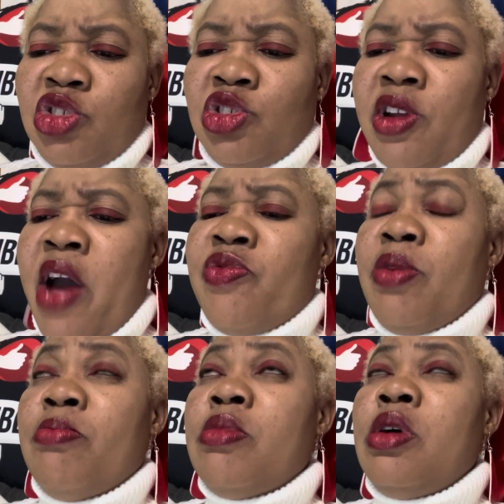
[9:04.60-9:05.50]
You should have the
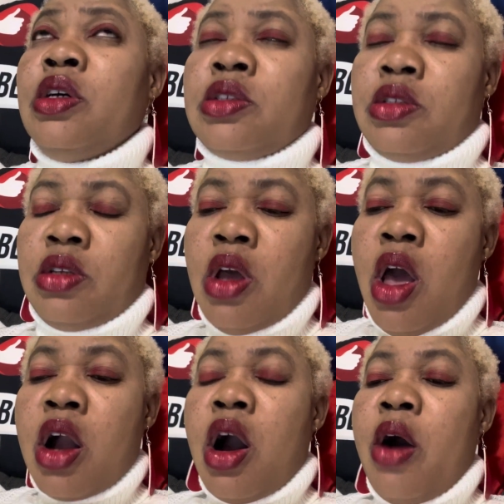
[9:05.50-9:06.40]
most
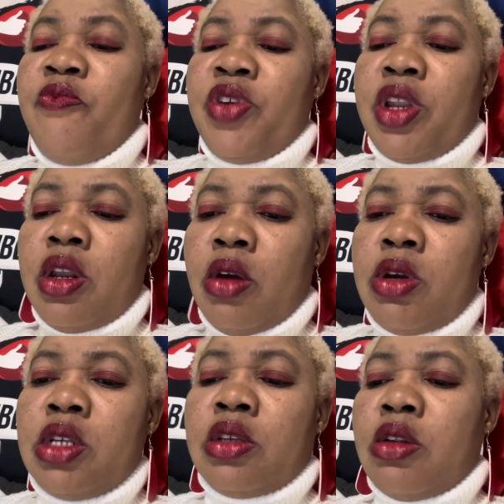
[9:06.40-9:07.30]
confident there
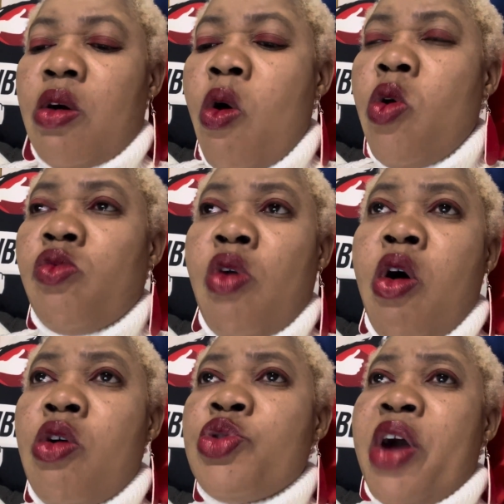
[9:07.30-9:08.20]
is in the whole
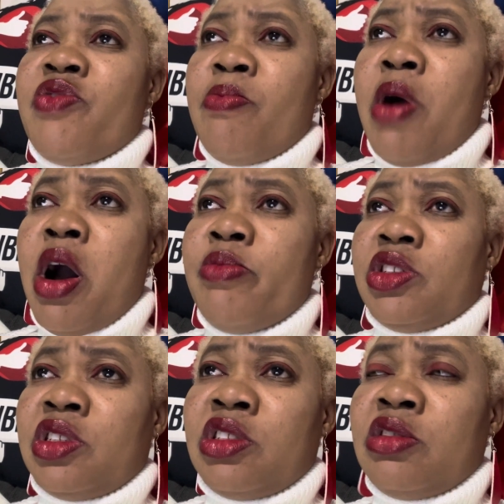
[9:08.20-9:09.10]
world. You have your mom, your
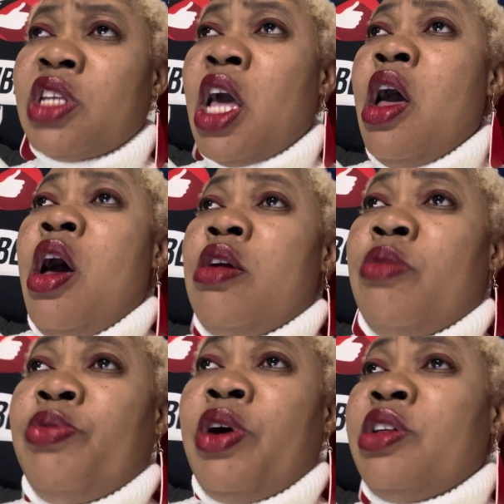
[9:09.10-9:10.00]
sisters, your
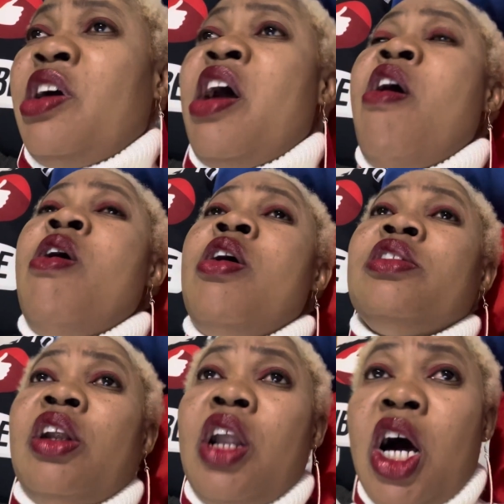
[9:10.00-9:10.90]
brother, all
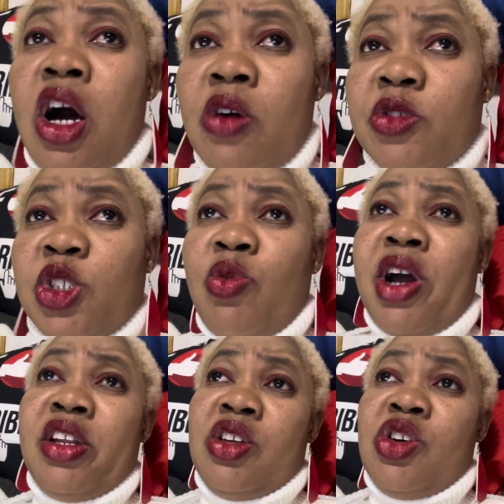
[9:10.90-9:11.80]
the love
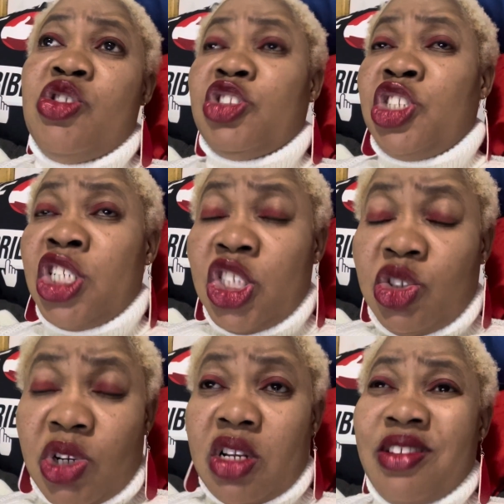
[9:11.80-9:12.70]
surrounding you, your
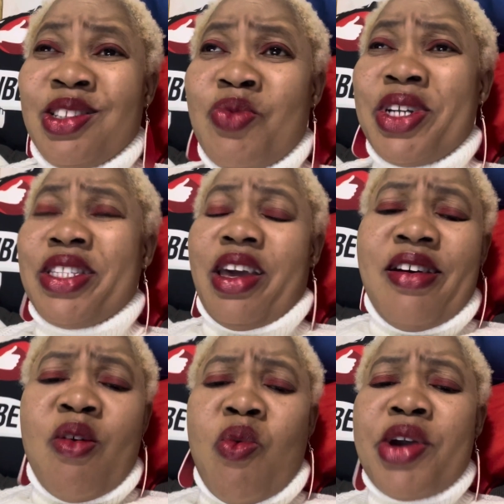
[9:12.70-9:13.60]
children. So what the
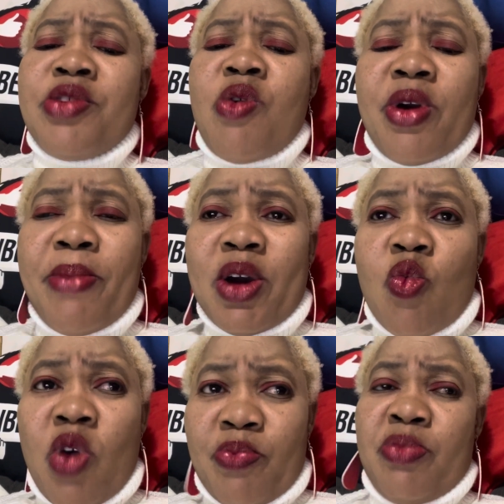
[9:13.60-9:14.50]
hell? Why are you worried about
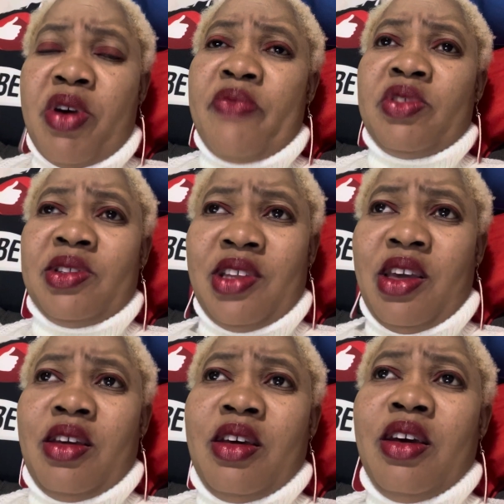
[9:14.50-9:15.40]
what people have to
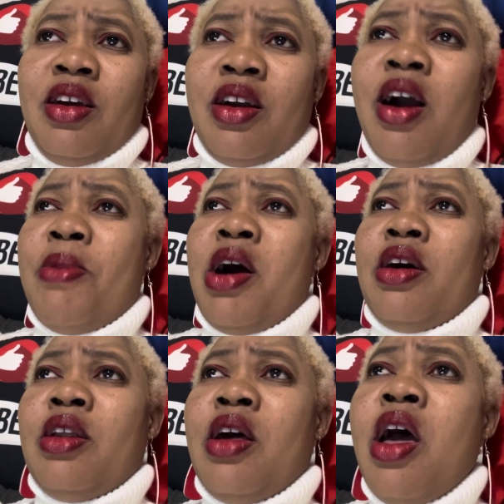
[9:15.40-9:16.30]
say? Come
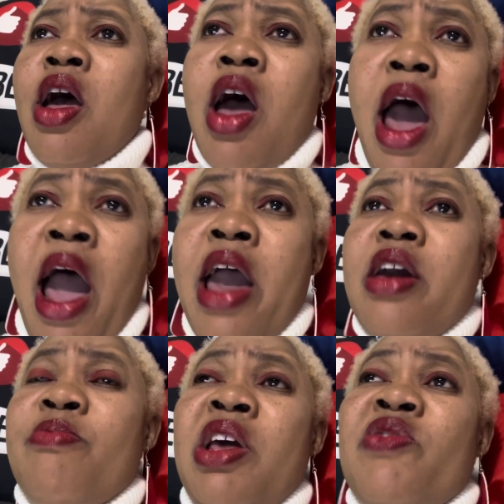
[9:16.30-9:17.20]
on. I
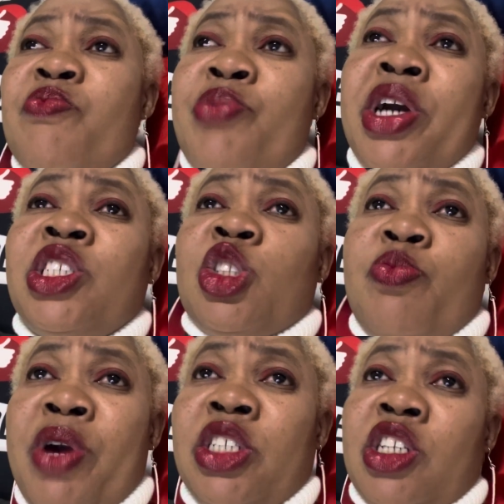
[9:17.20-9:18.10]
am living paycheck to
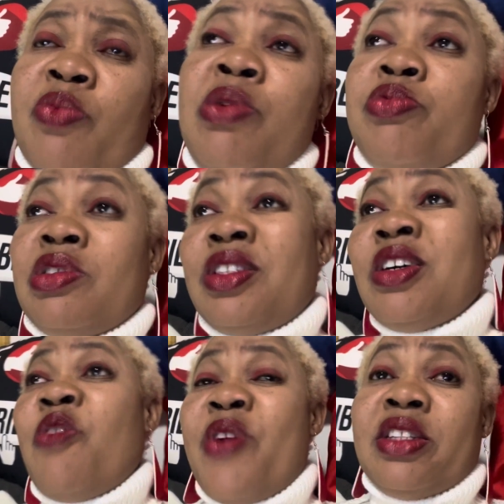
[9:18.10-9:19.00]
paycheck. People
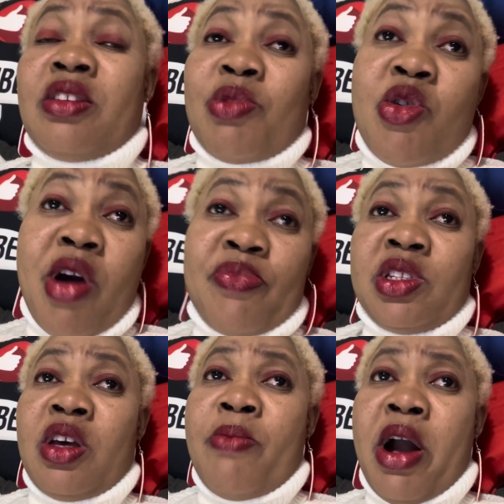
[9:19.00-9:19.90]
still find some crap to
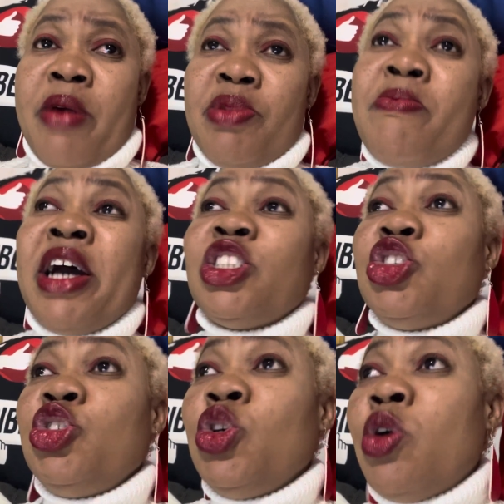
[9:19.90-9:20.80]
say about me.
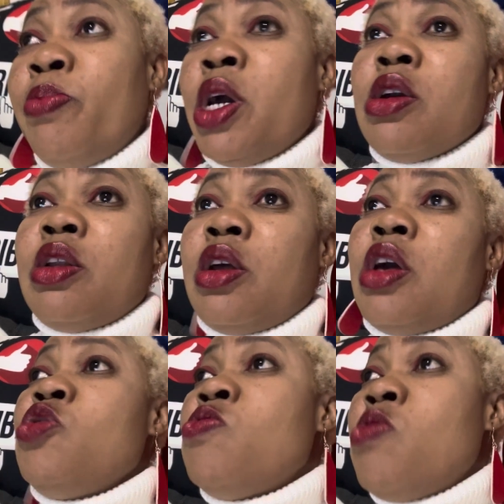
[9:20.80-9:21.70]
Imagine you a billionaire.
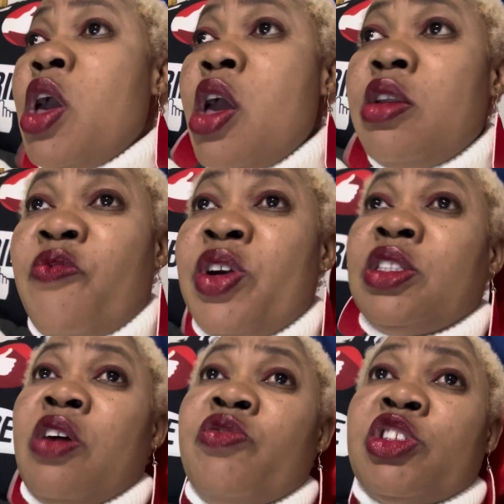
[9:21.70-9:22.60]
You in the
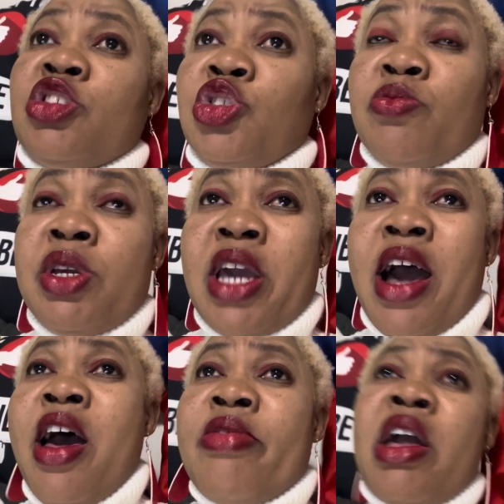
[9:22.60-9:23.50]
face of the social media.
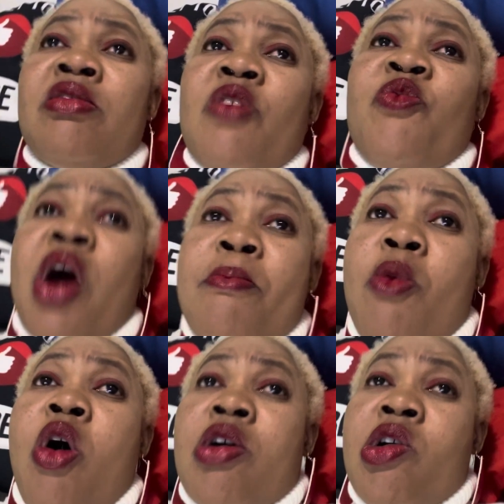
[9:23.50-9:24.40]
They're going to find
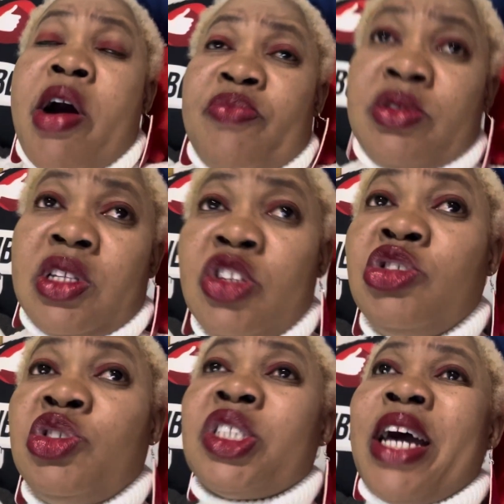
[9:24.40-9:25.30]
more crap to say.
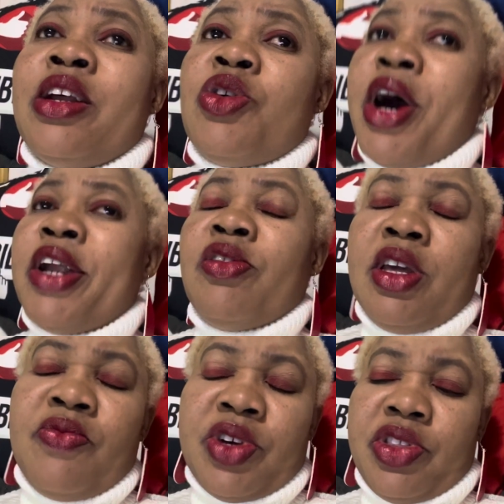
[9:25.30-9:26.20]
You just got to know how to
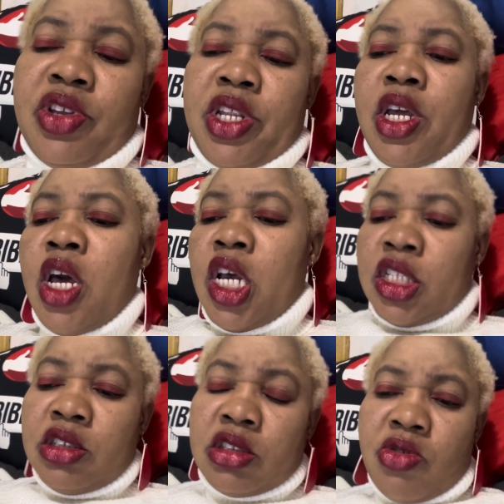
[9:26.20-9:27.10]
live with it.
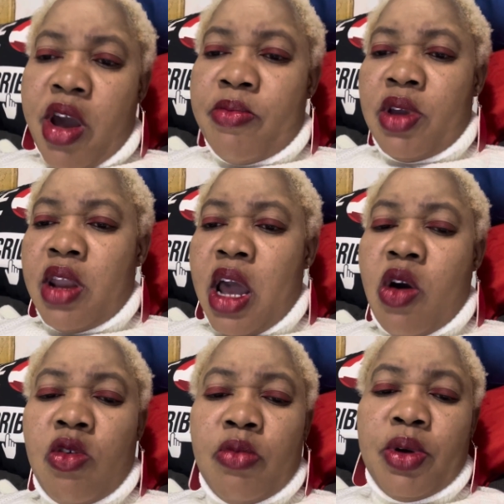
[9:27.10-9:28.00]
Subscribe, and I
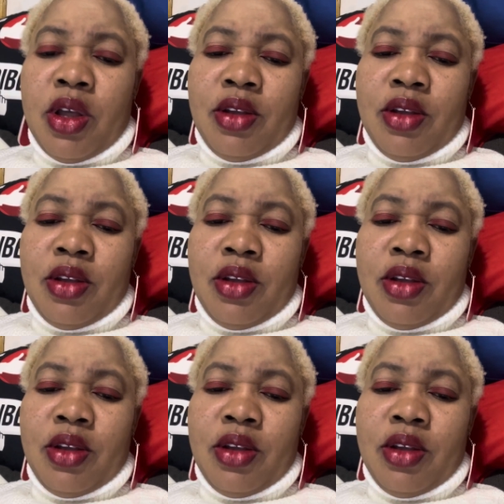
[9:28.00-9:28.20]
hope